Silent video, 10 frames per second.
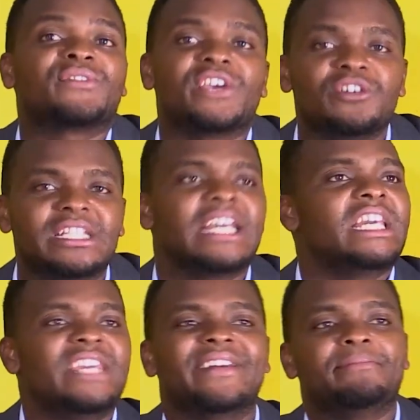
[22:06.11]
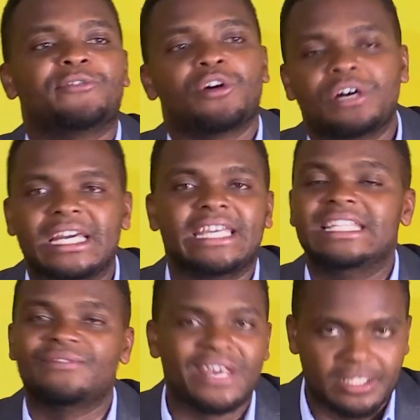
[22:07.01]
failed even before
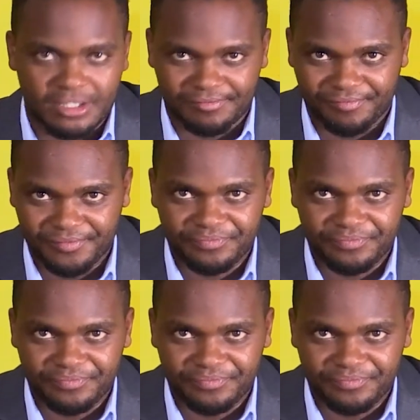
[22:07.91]
invention.